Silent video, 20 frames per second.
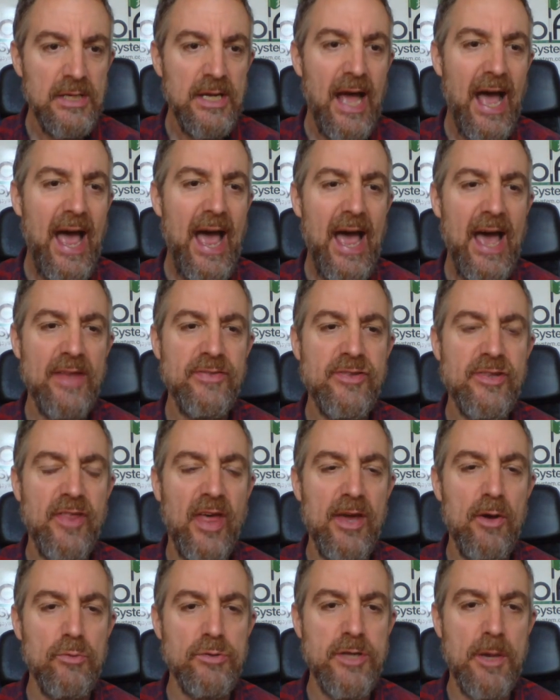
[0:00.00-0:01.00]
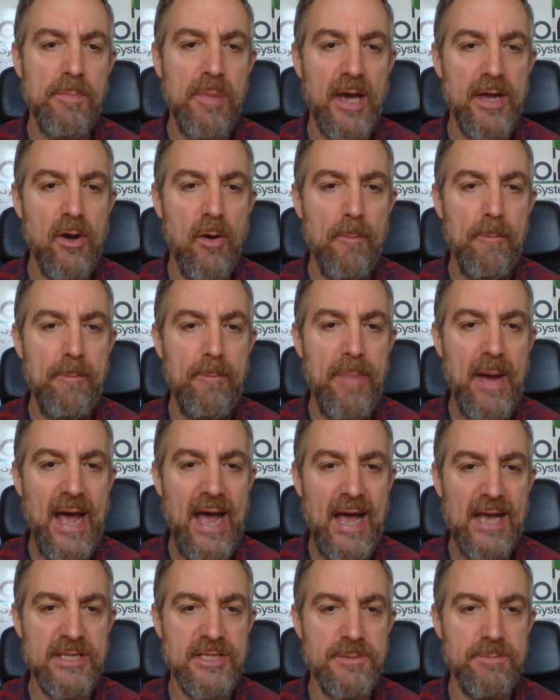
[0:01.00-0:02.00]
And they also played on
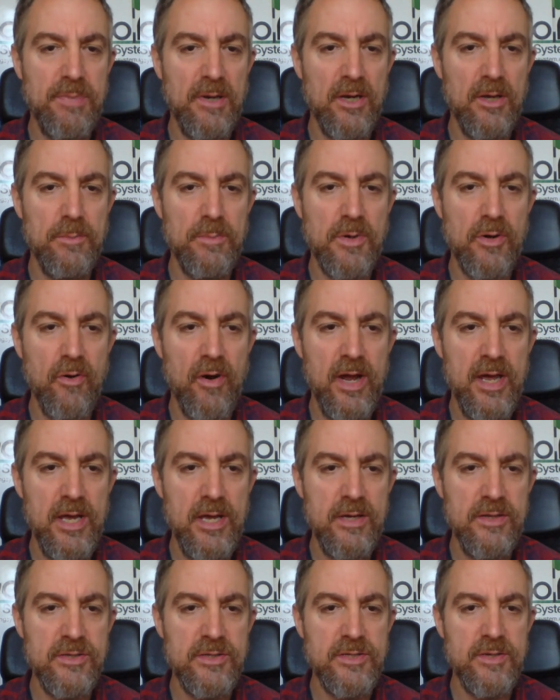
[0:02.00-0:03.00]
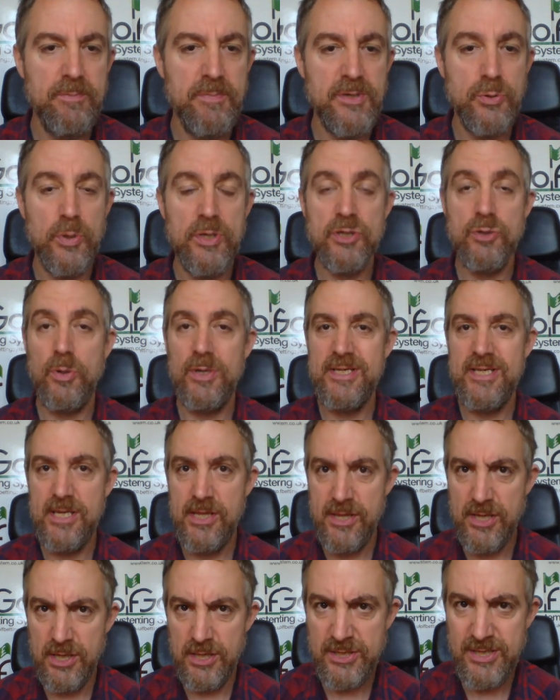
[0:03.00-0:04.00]
Paspalum greens between twenty
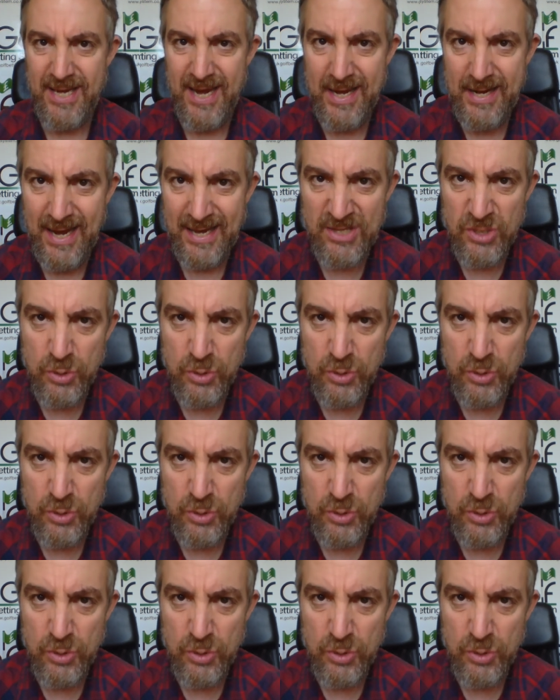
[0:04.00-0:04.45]
thirteen and